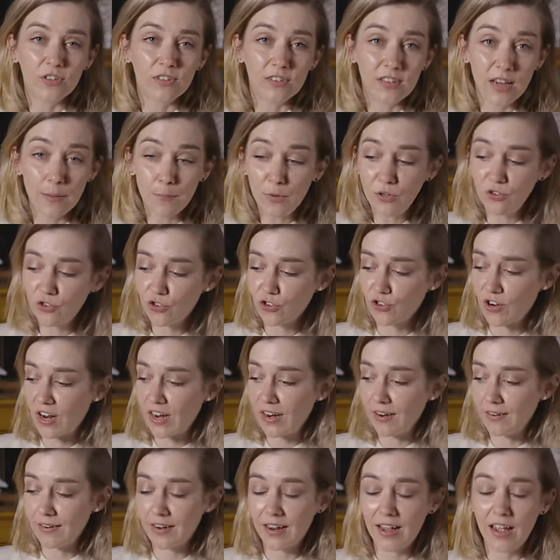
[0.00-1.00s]
to
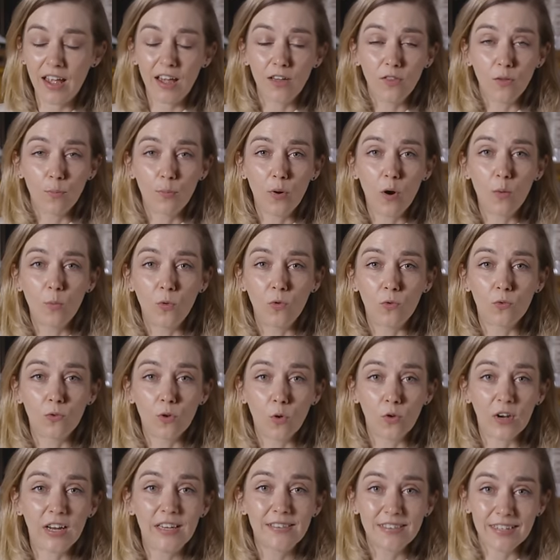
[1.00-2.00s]
demonstrate how the pommel
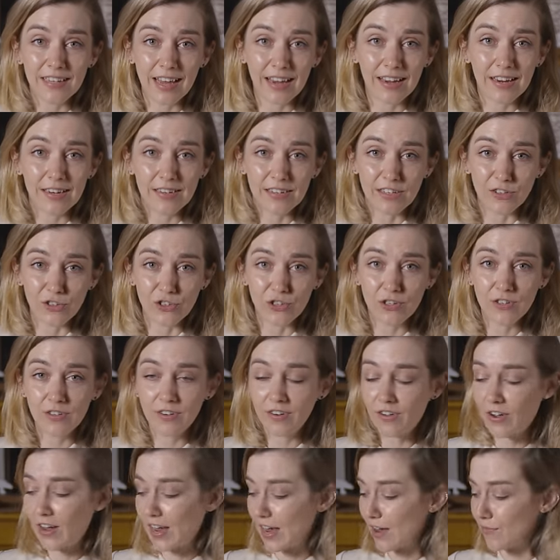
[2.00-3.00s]
got into that
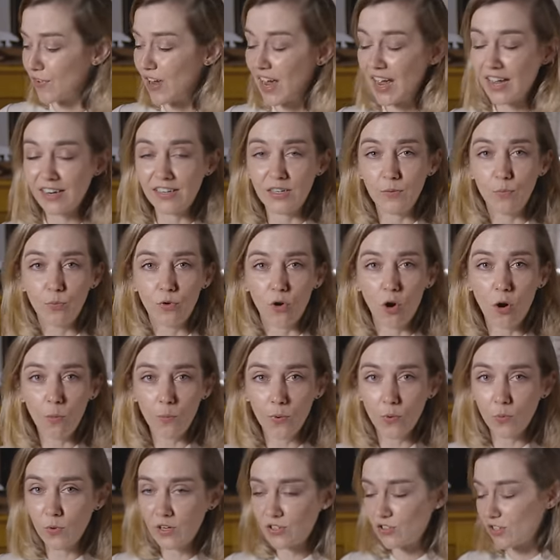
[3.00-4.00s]
condition, I have a handy
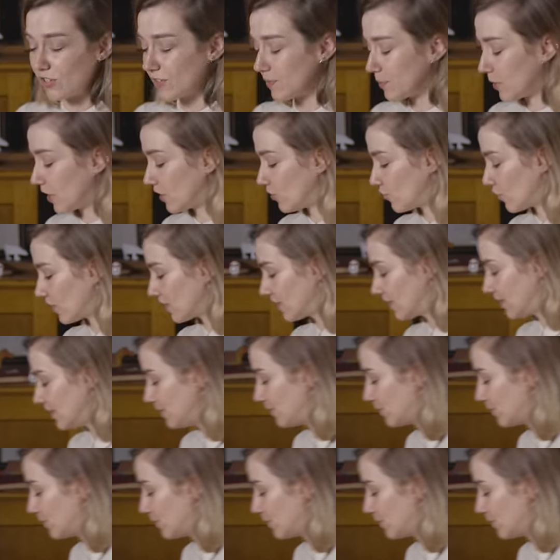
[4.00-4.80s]
prop, which is my trusty